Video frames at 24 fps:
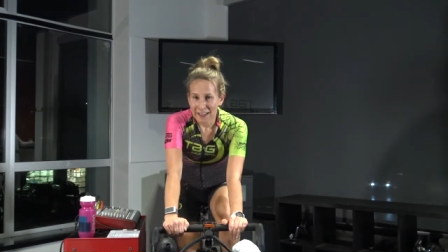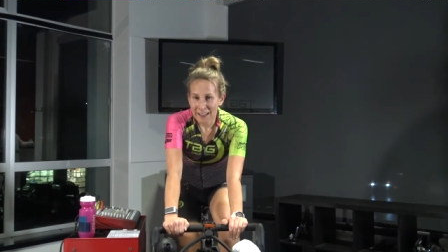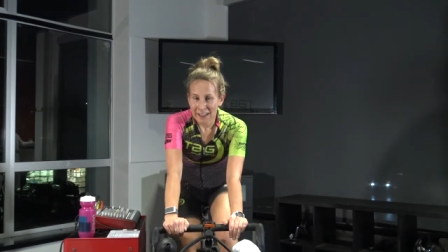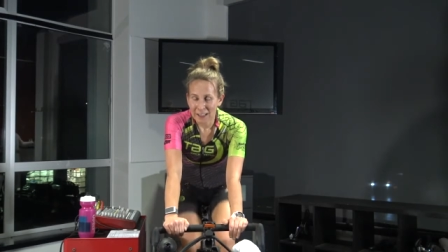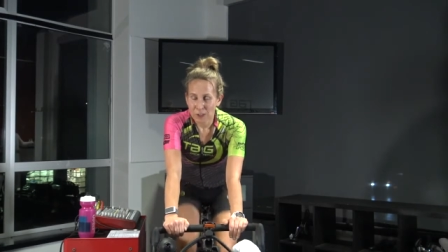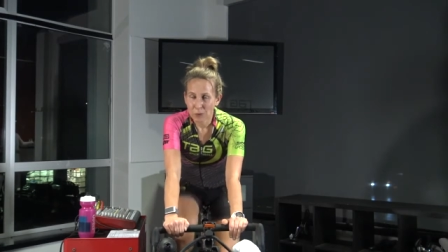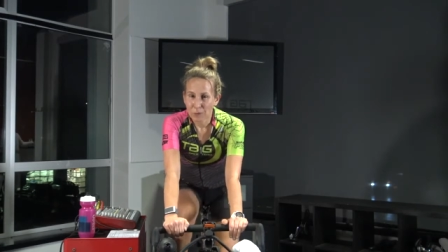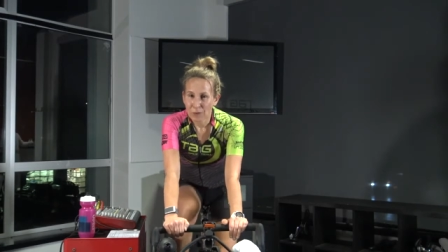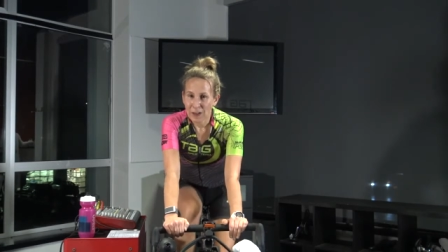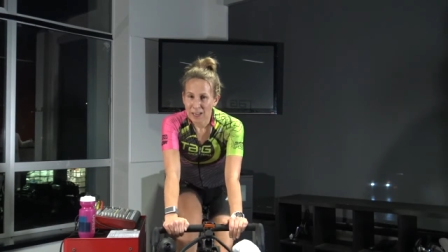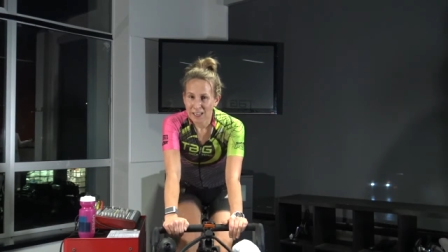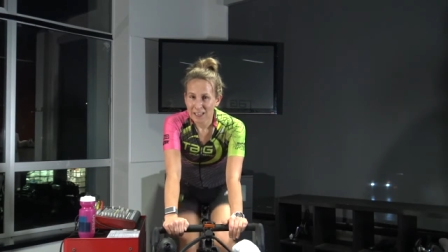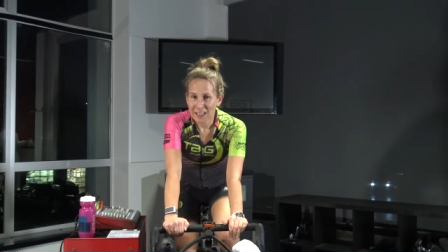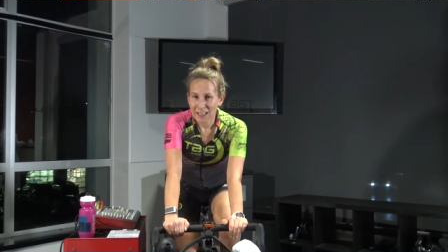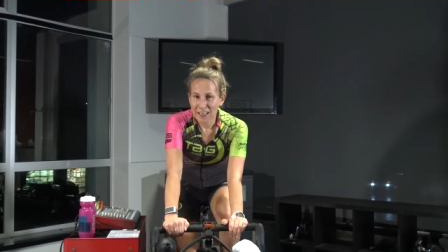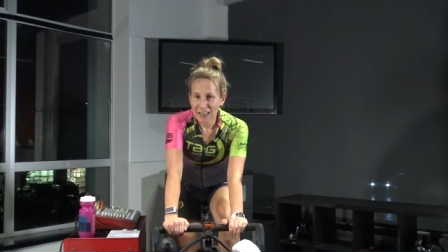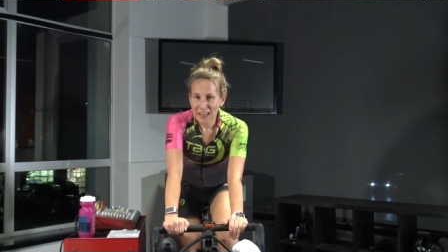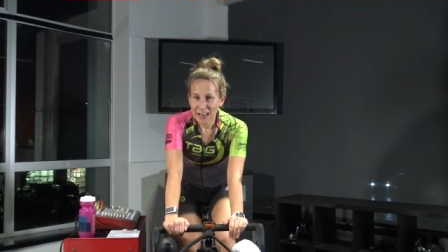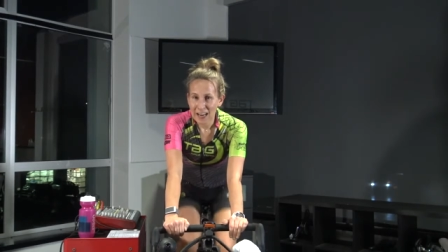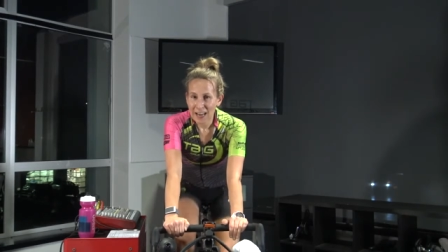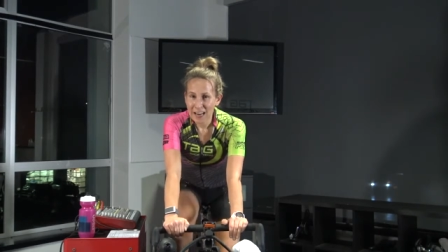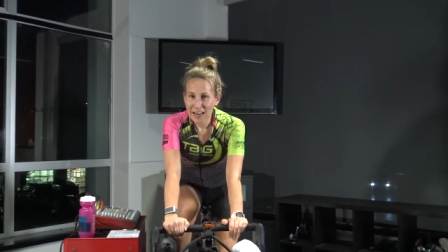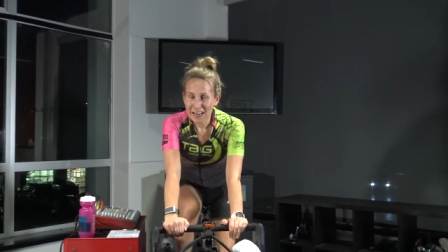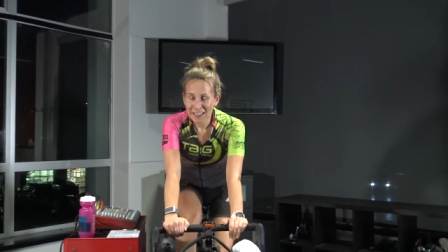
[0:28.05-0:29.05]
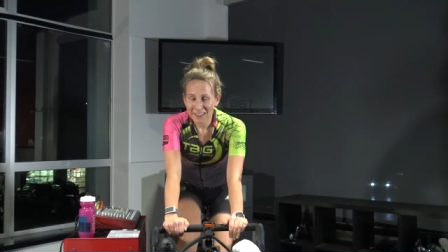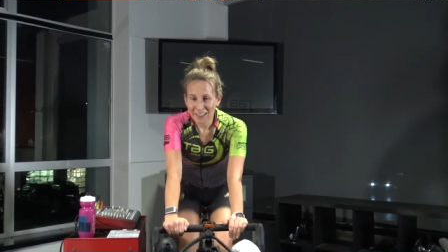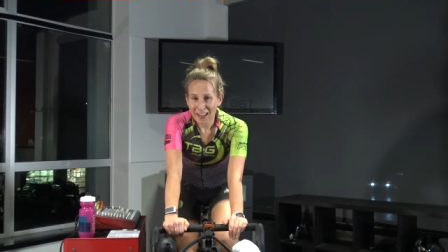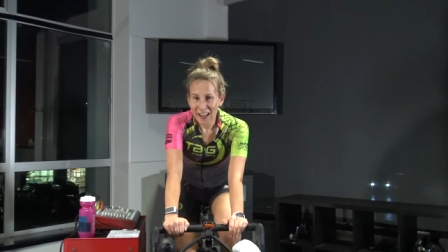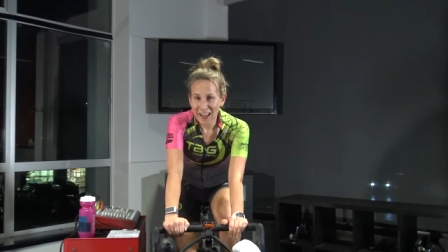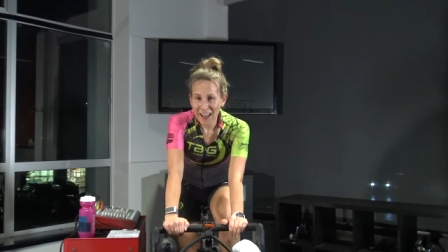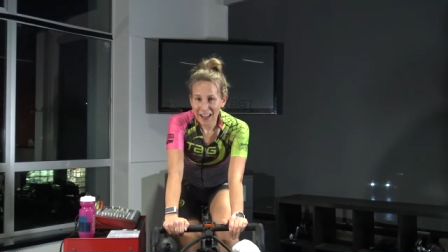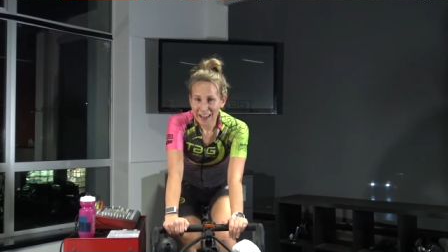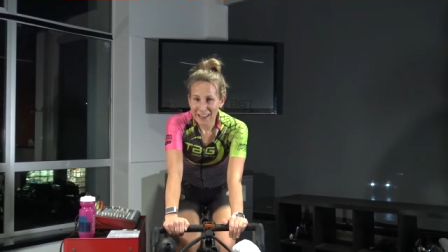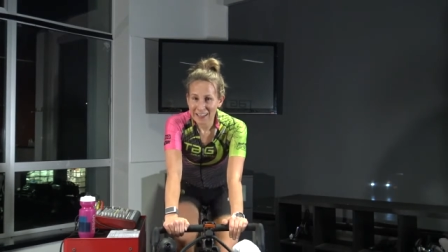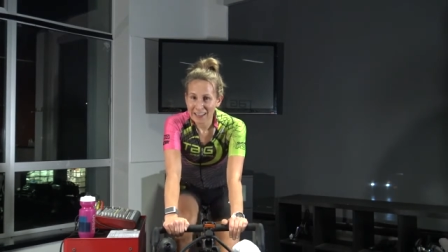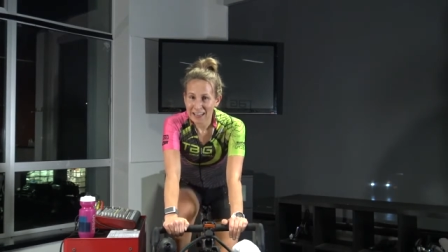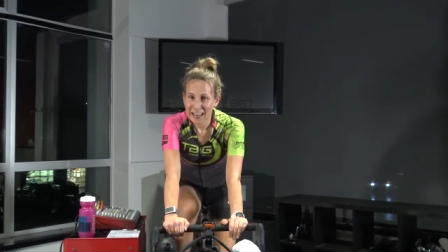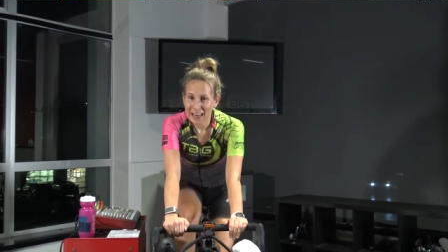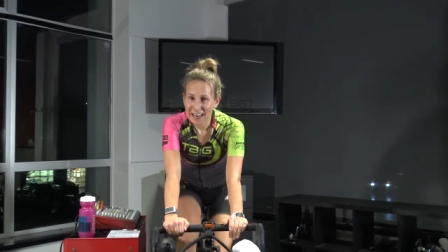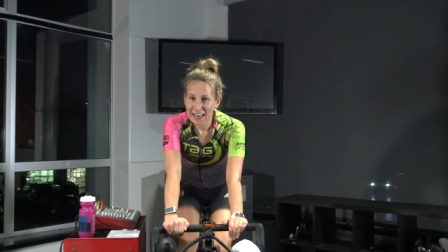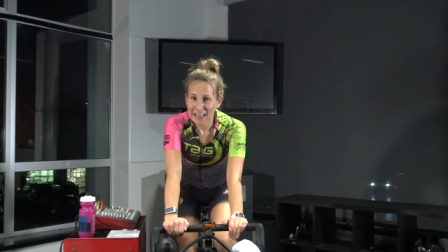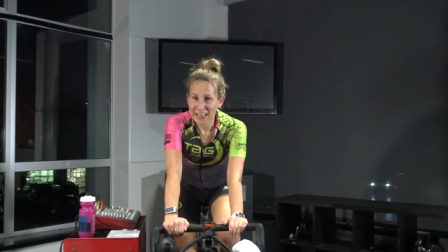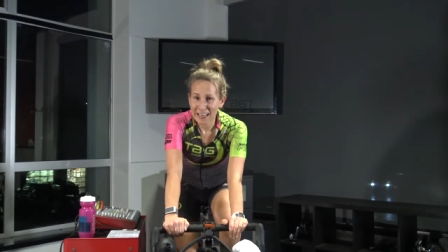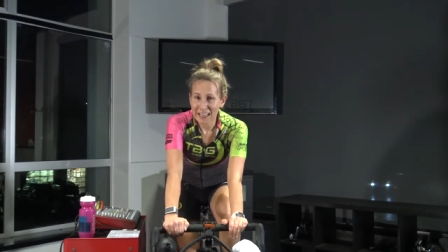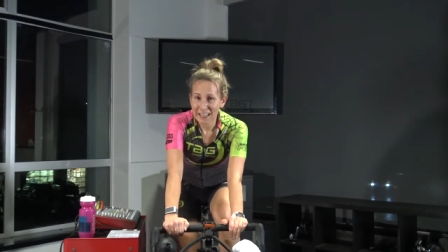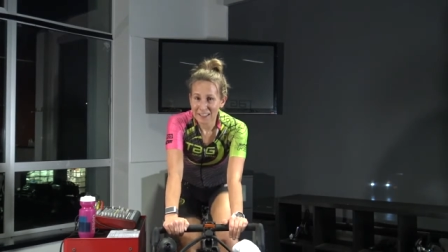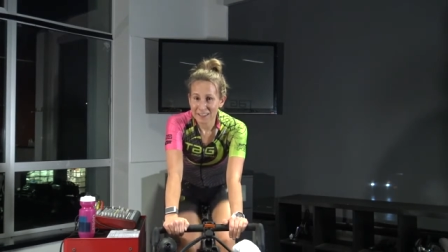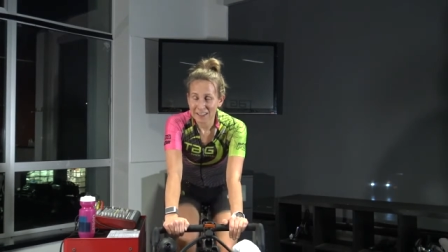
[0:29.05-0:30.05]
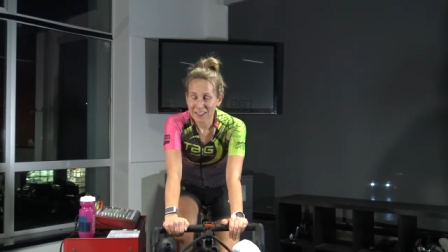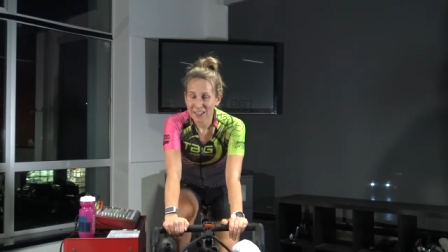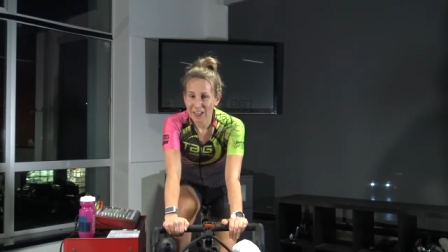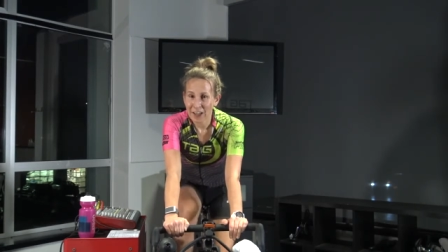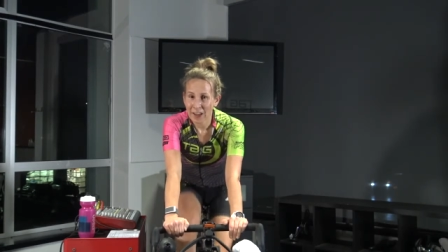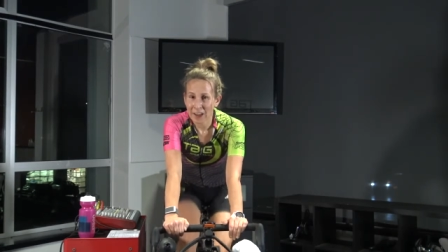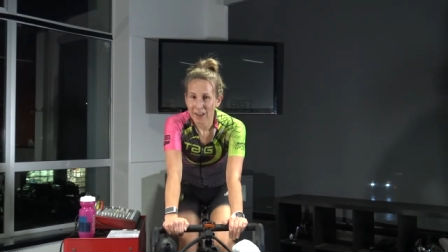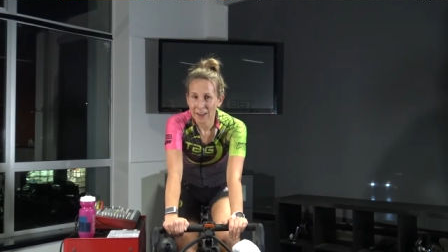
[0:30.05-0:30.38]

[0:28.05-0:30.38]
let's find a nice high cadence,